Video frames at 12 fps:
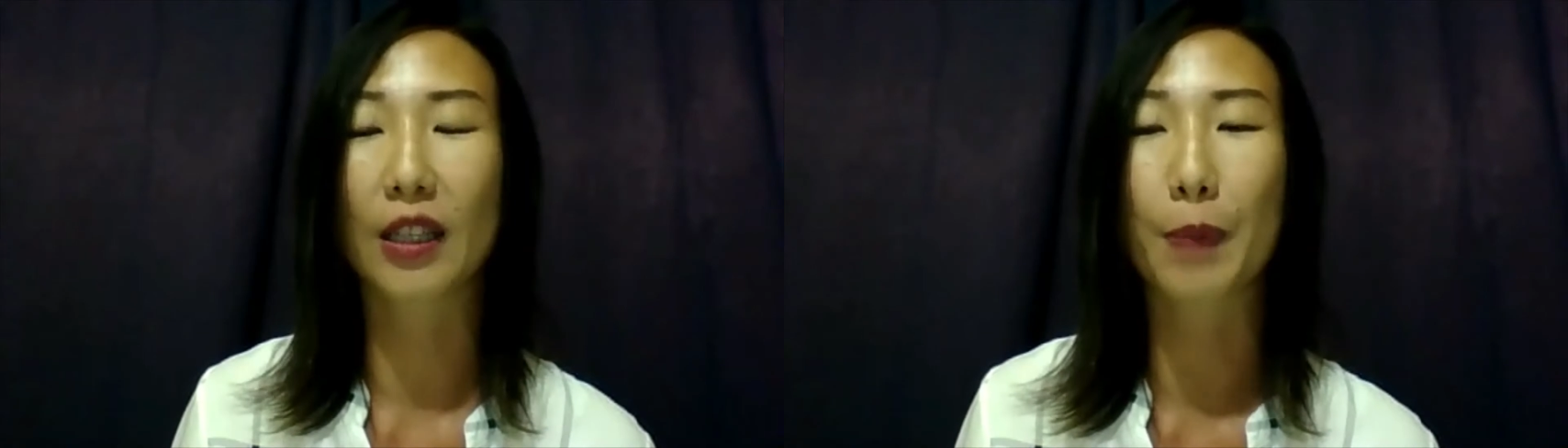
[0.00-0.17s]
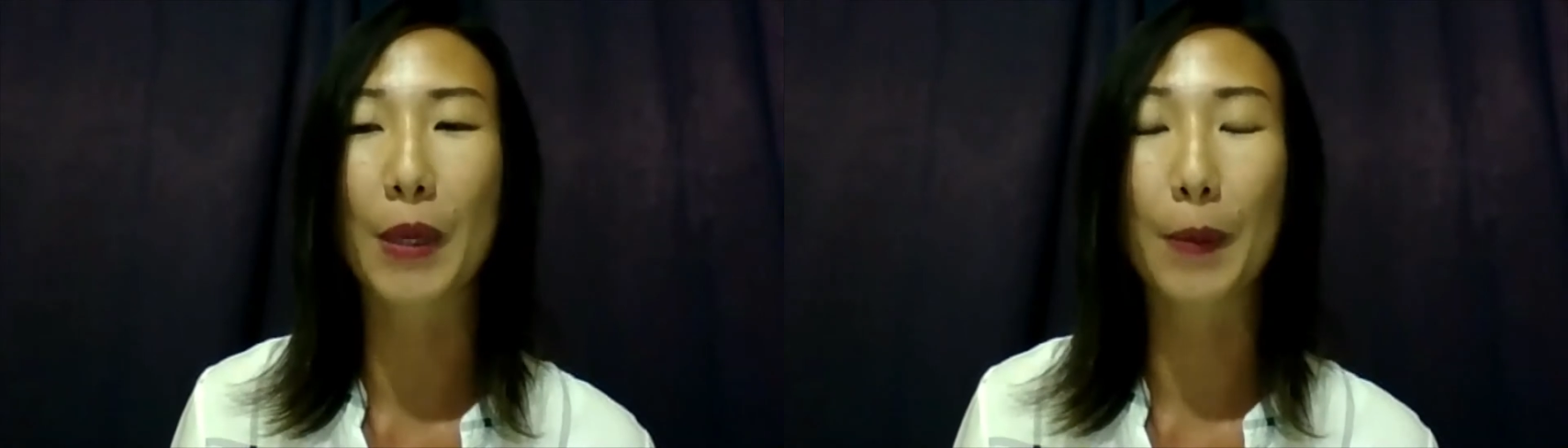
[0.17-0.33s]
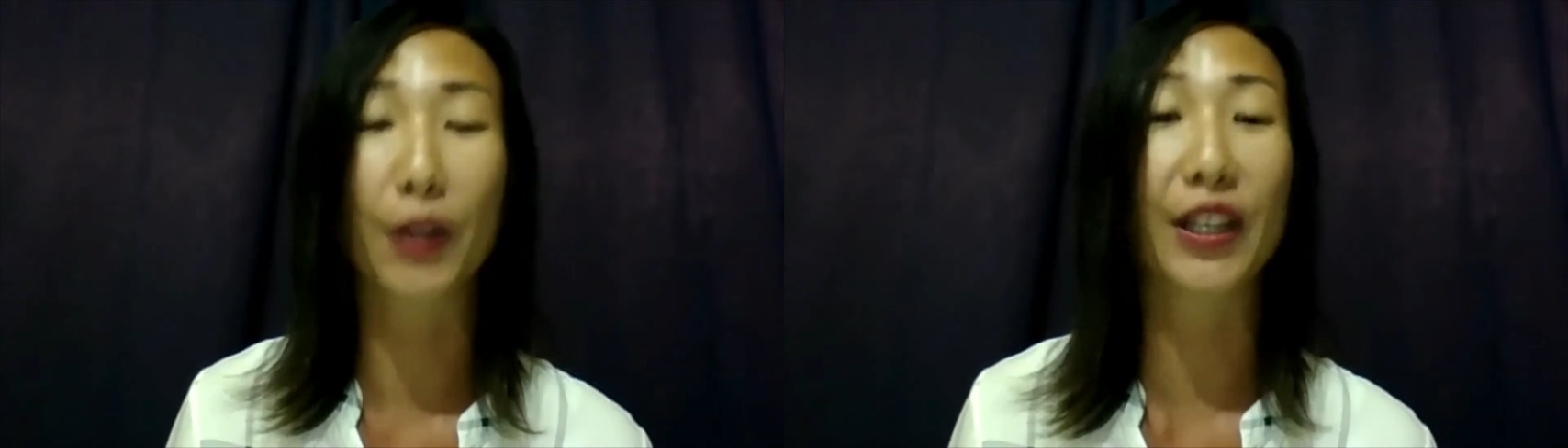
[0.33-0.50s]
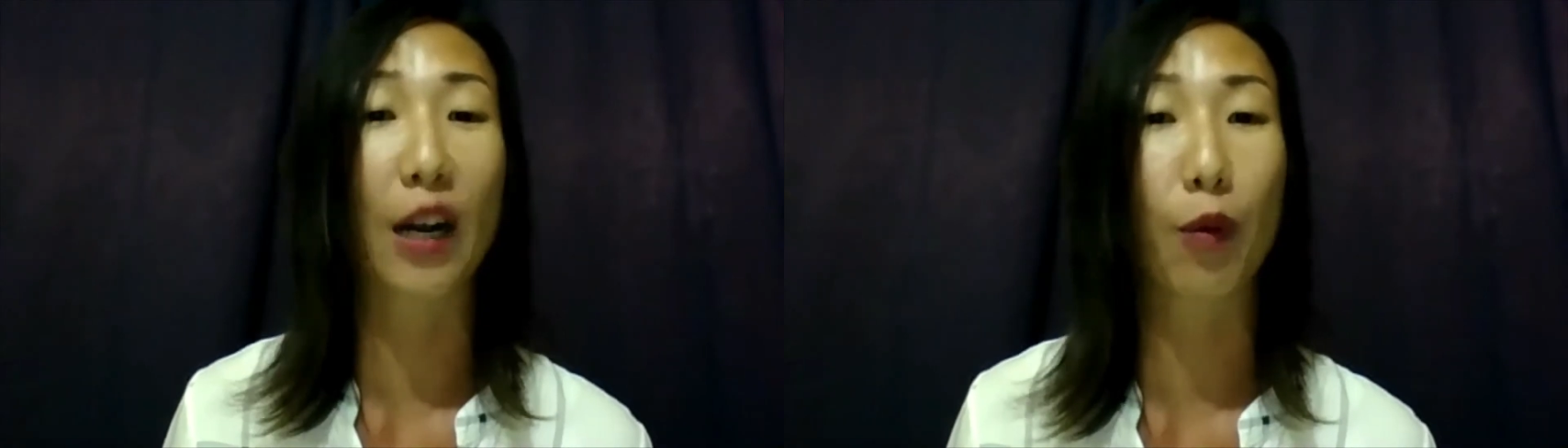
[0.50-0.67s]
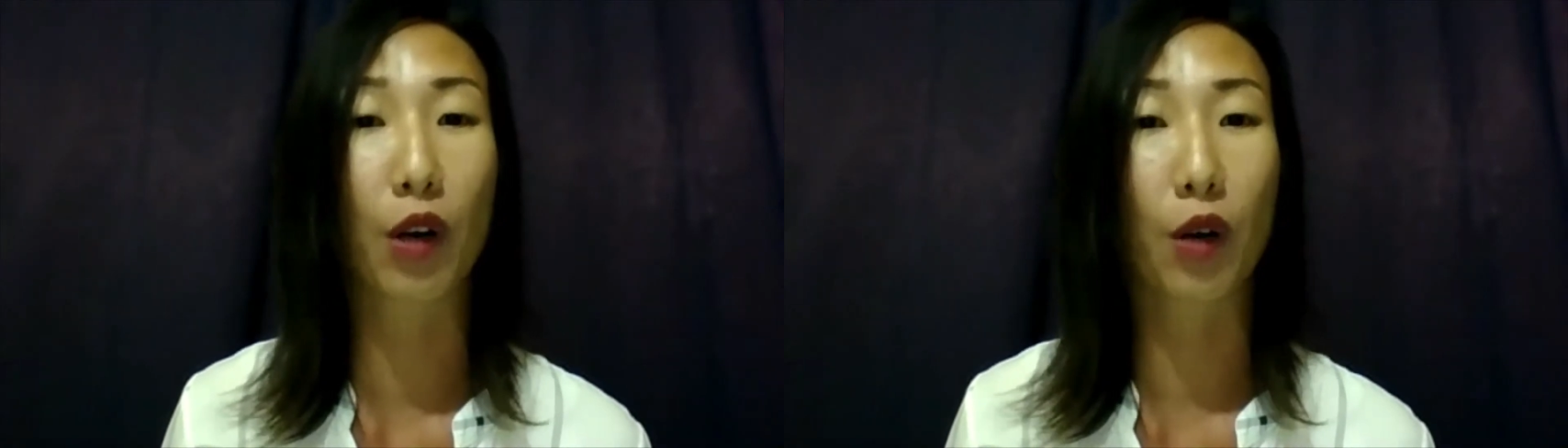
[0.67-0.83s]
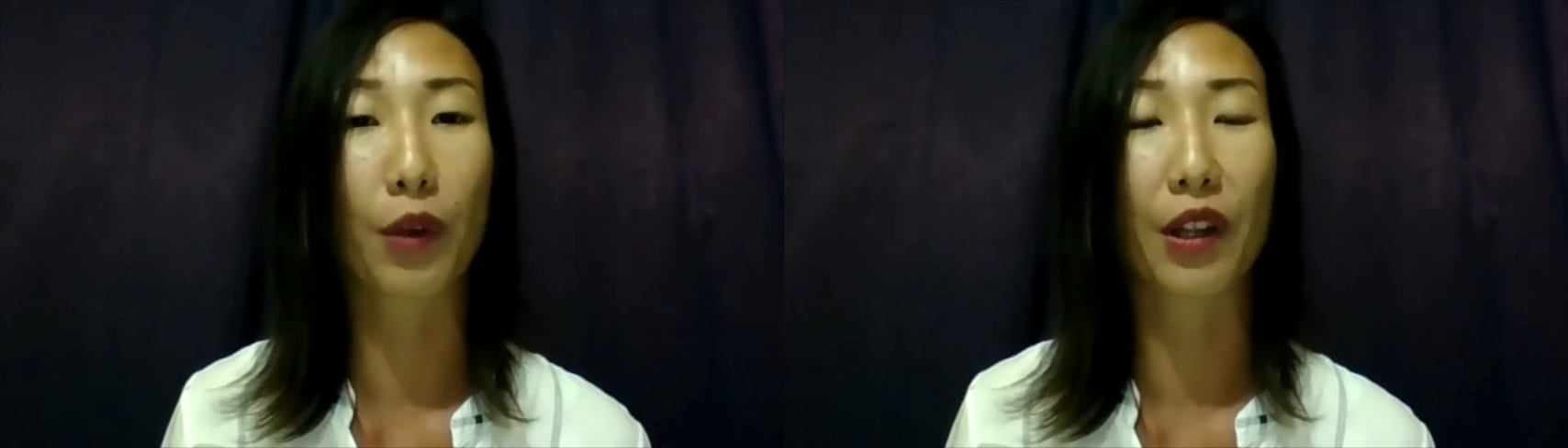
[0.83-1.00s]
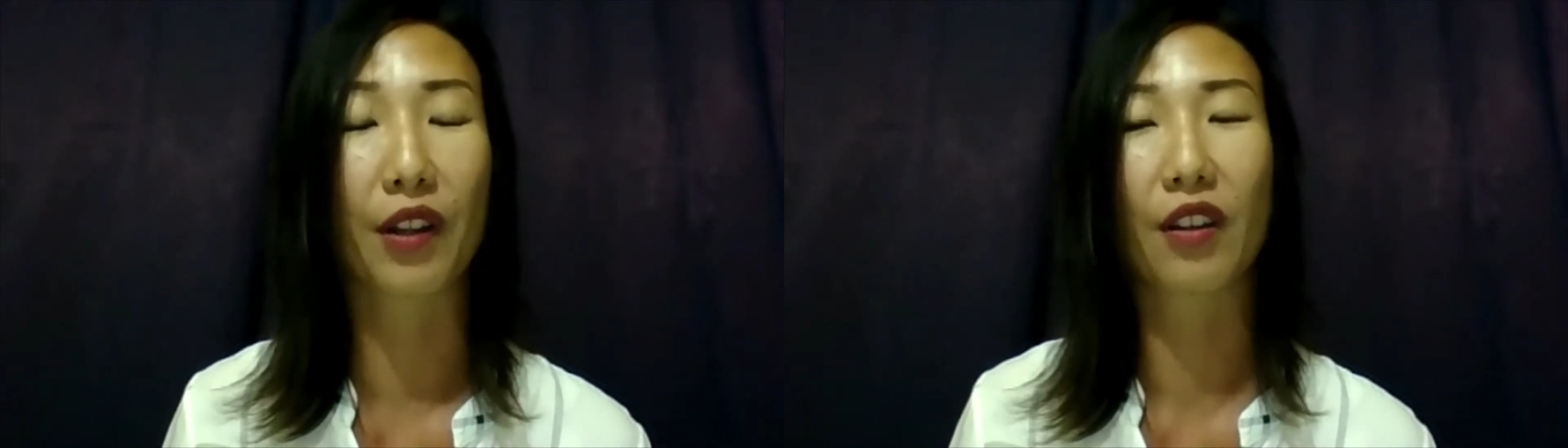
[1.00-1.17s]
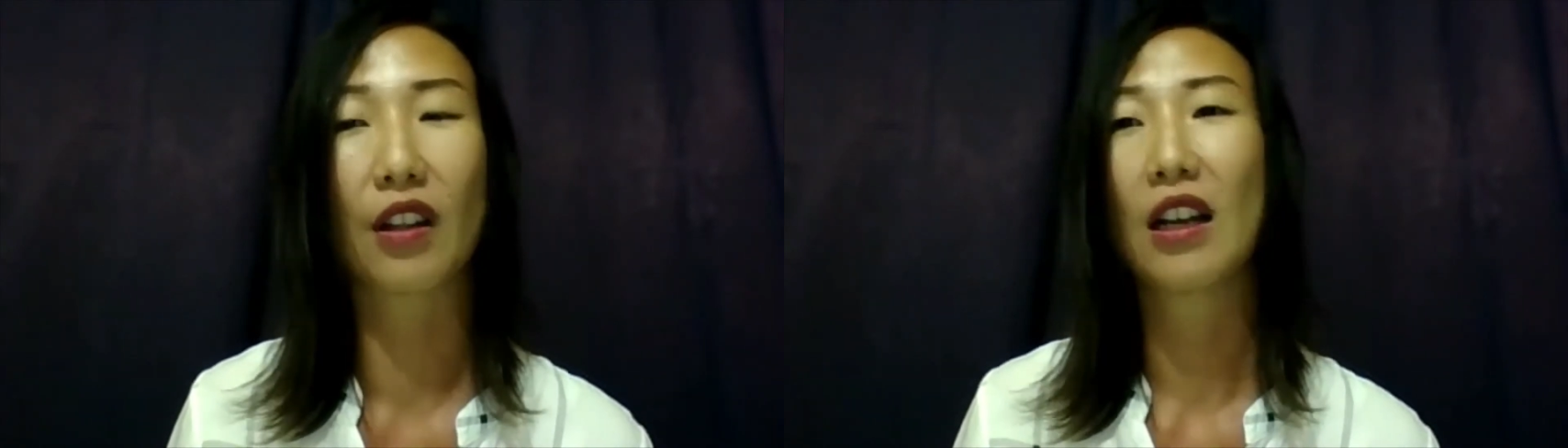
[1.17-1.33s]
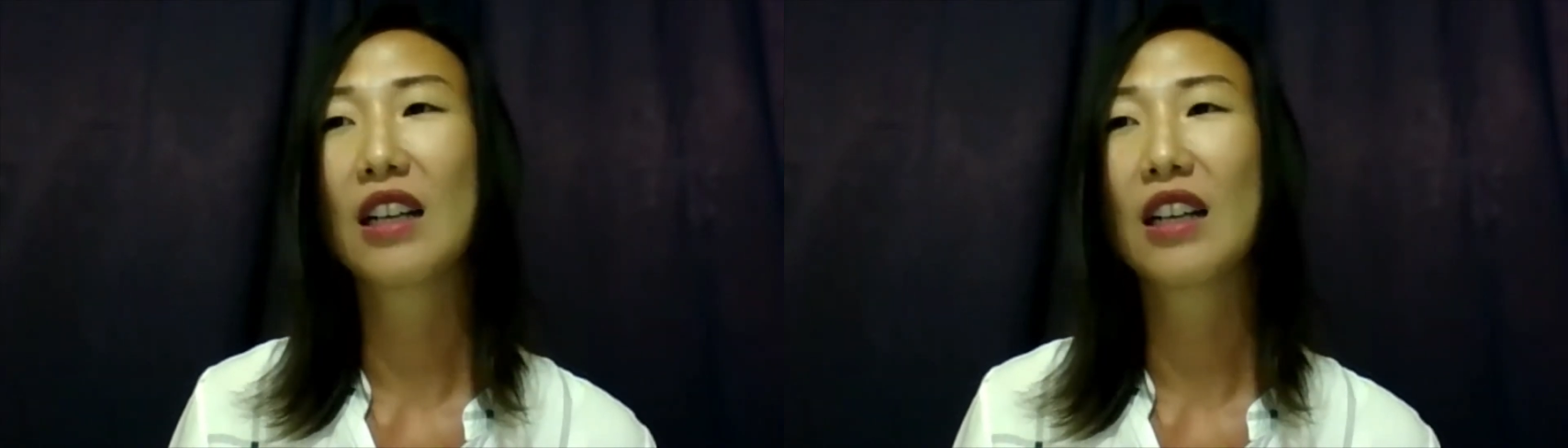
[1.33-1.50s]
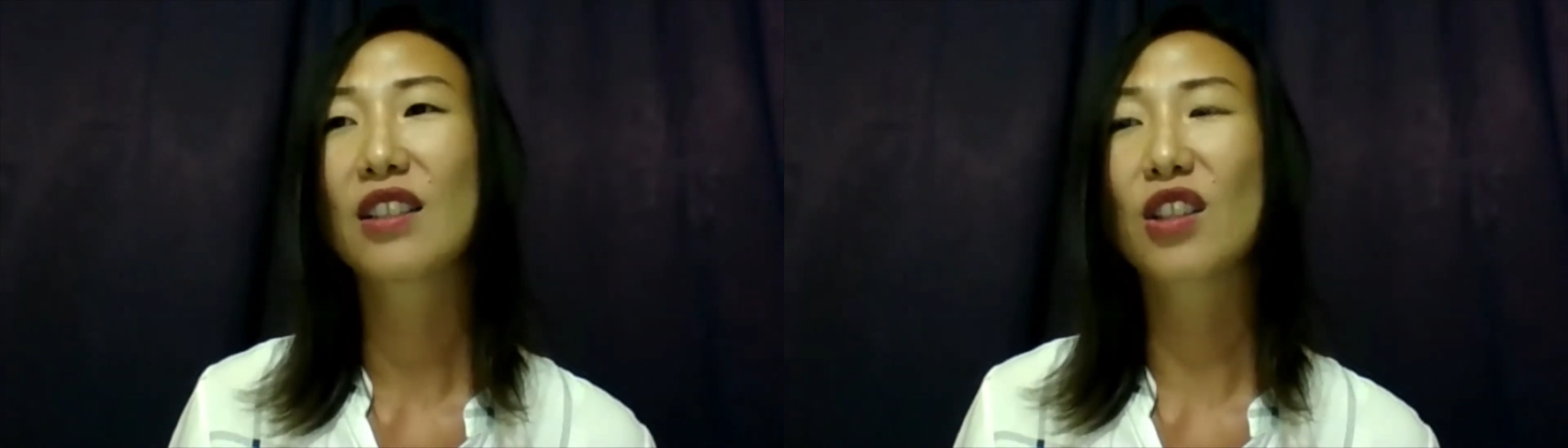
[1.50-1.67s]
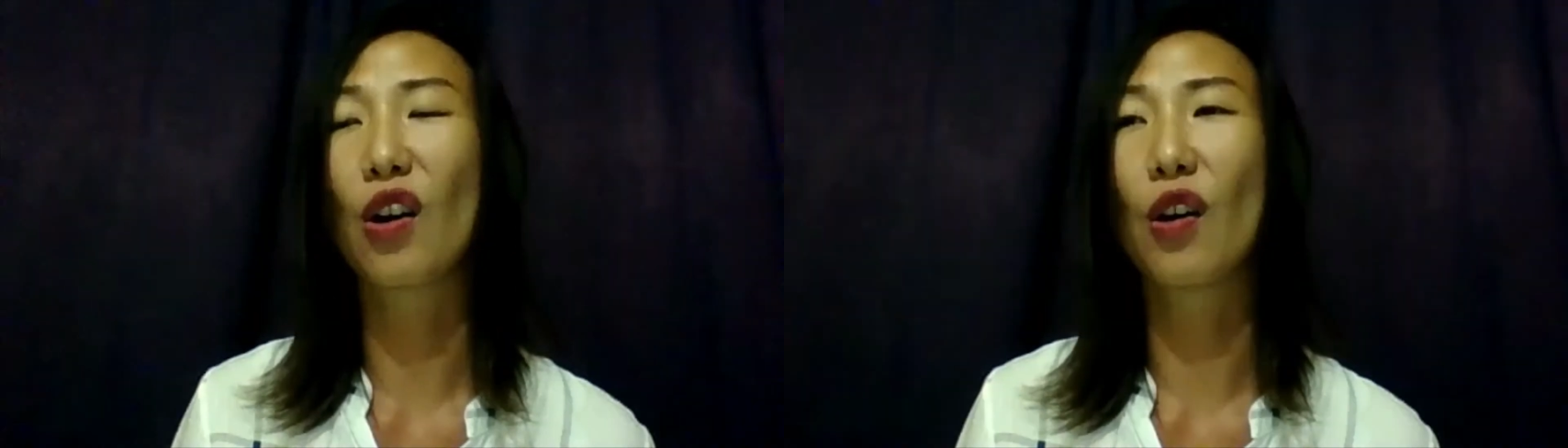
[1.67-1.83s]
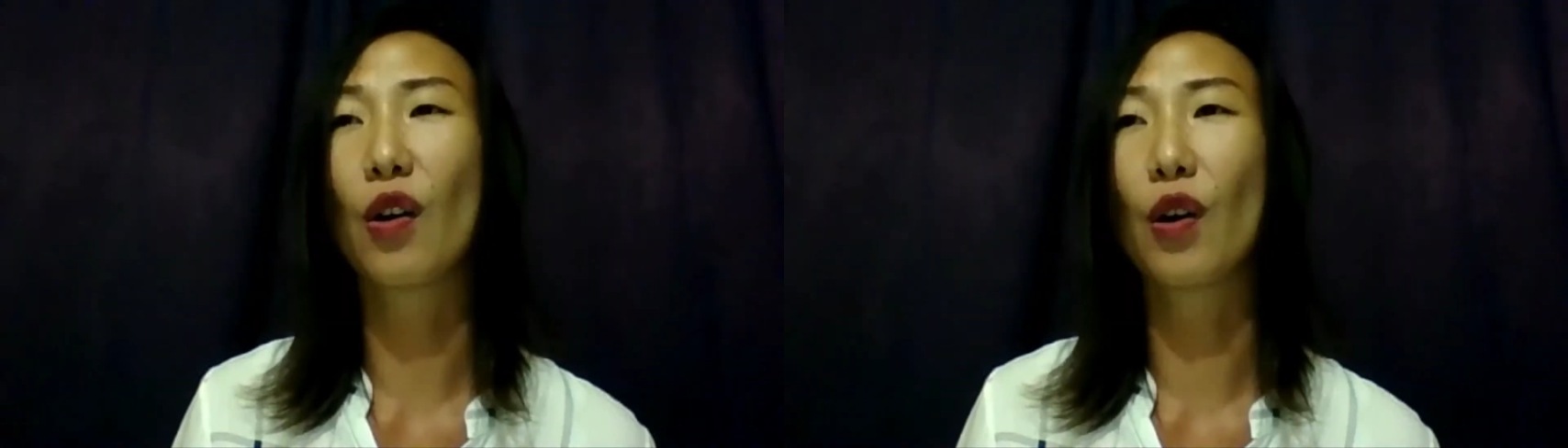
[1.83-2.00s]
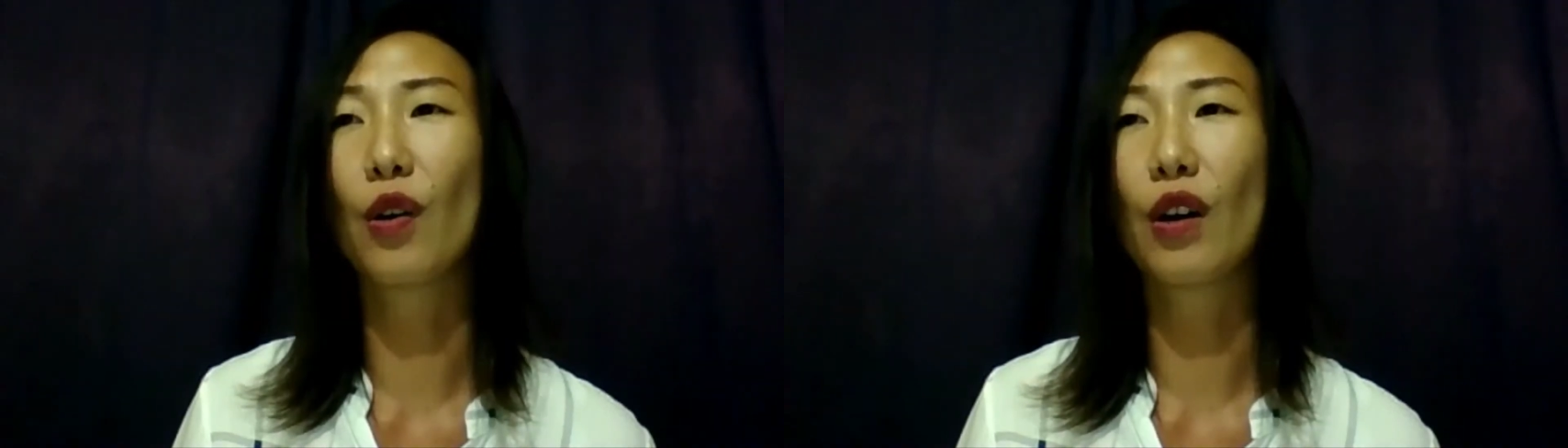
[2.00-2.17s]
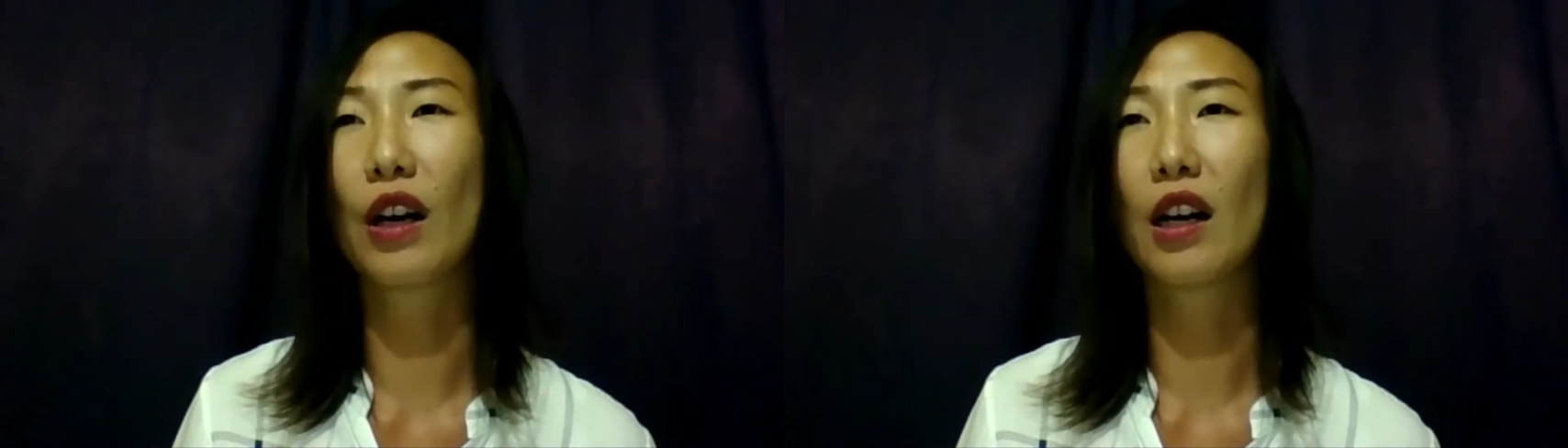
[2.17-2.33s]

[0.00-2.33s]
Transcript: people that I work with. So